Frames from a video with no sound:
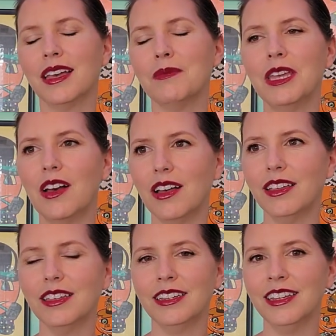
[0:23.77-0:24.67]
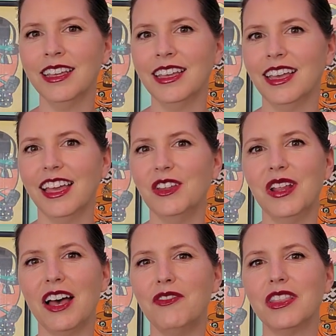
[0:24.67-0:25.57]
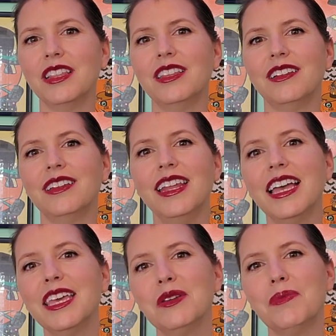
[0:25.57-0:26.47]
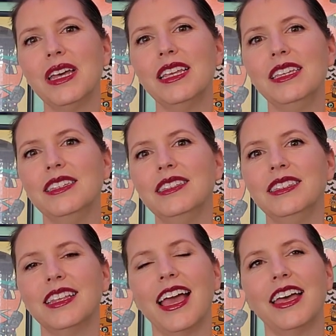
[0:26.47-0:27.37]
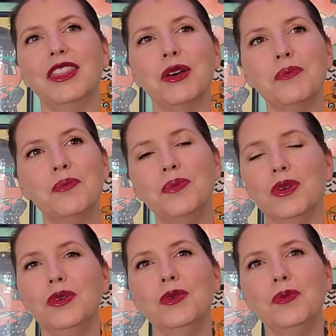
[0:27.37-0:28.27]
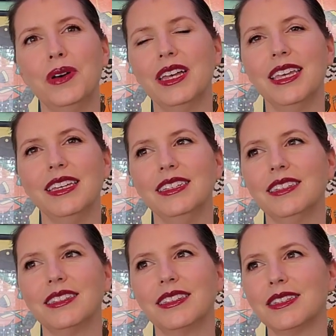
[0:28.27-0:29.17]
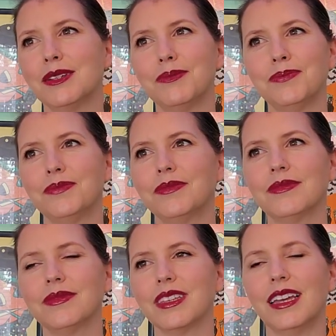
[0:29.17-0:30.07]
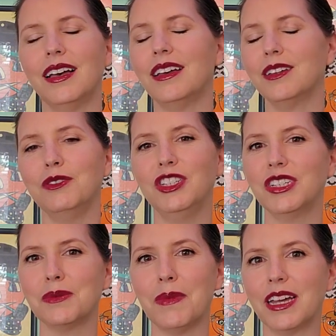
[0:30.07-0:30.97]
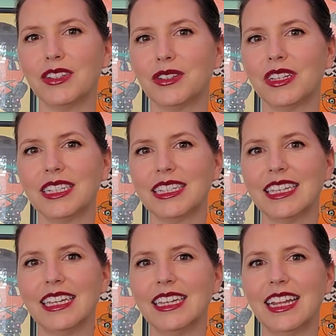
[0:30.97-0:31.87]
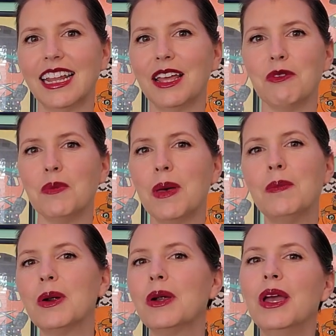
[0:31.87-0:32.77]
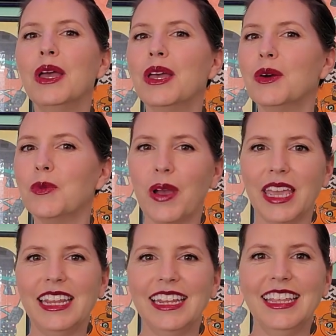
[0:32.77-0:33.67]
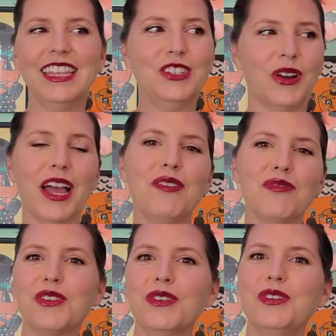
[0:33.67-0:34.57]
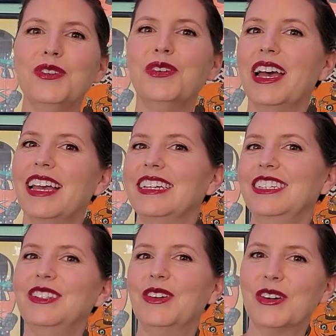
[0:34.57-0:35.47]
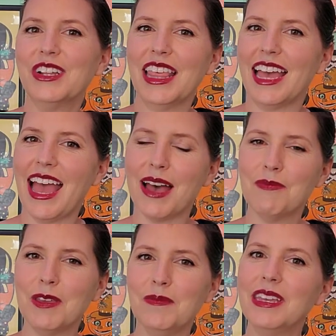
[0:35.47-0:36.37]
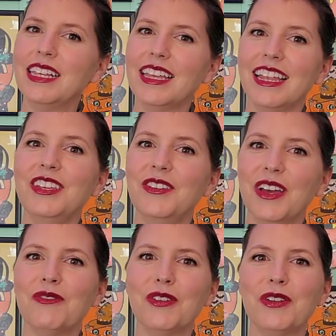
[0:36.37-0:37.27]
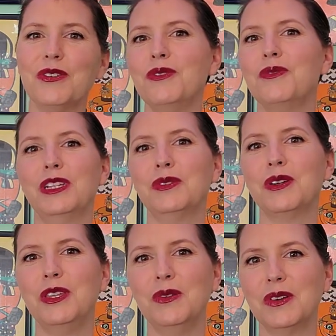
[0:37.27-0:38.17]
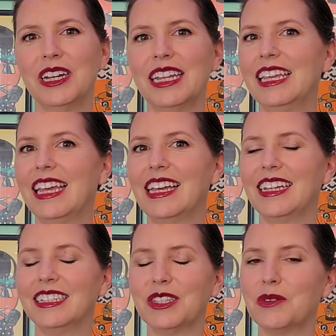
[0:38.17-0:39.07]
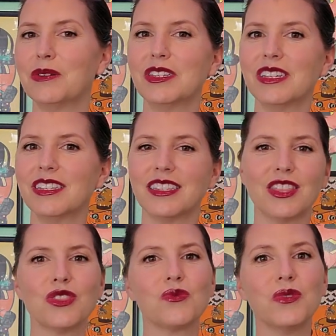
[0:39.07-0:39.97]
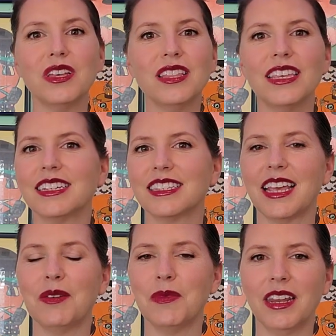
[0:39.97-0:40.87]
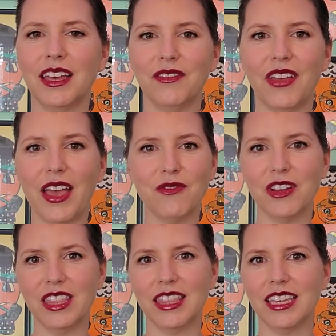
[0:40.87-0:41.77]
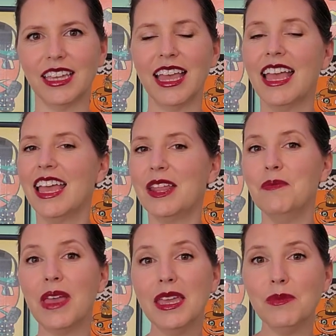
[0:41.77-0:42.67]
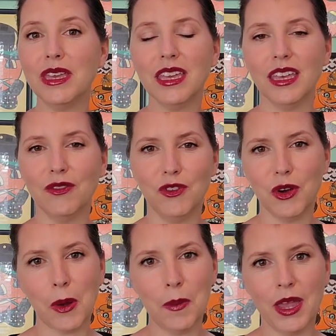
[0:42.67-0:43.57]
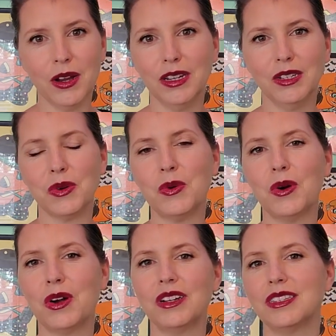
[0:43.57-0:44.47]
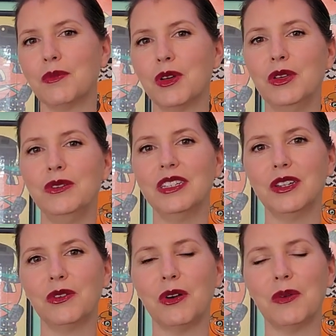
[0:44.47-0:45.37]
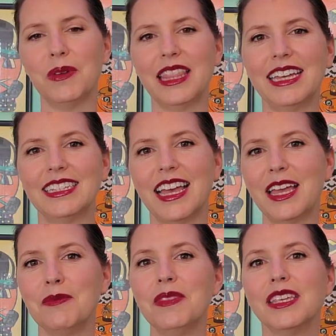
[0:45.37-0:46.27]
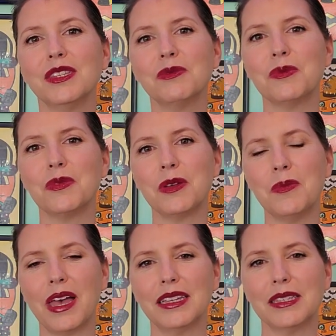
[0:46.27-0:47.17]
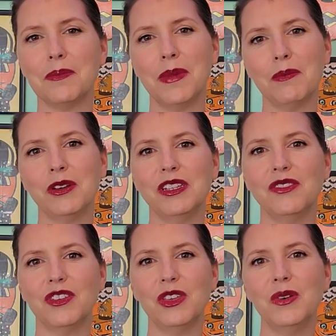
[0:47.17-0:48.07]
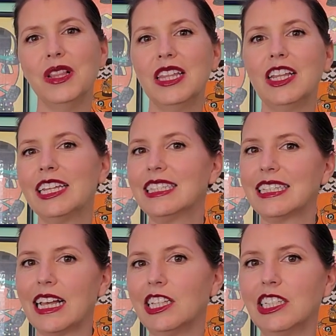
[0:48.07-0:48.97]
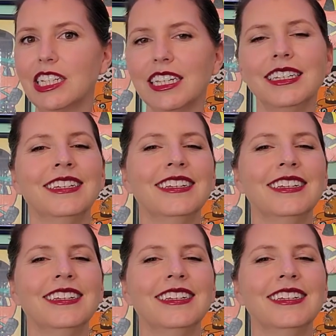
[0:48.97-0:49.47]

coming on and you'd have all the little nugget buddies and the boo buckets oh, it was just magical as a kid. And I remember waiting in the drive-through and you'd order that happy meal and you never knew which one you were gonna get. So it was just the thrill, the excitement of everything. And maybe if you're a parent or someone who did grow up in that time, this will bring back some memories for you, a little nostalgia.